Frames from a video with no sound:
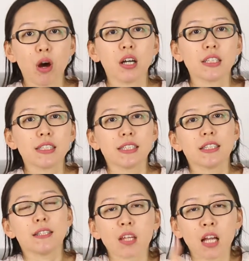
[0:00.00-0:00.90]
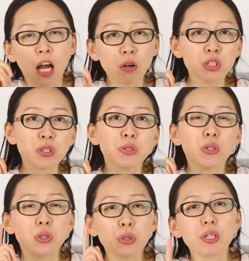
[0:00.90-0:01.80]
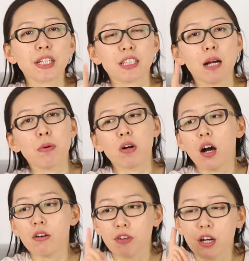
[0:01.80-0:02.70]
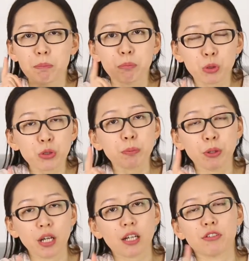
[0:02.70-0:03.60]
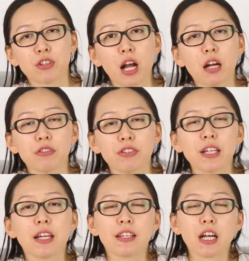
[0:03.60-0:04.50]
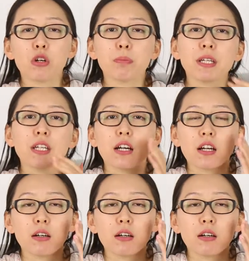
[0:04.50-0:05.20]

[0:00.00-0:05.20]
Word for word: wrong. I will show you a good example of a good product photography. That will be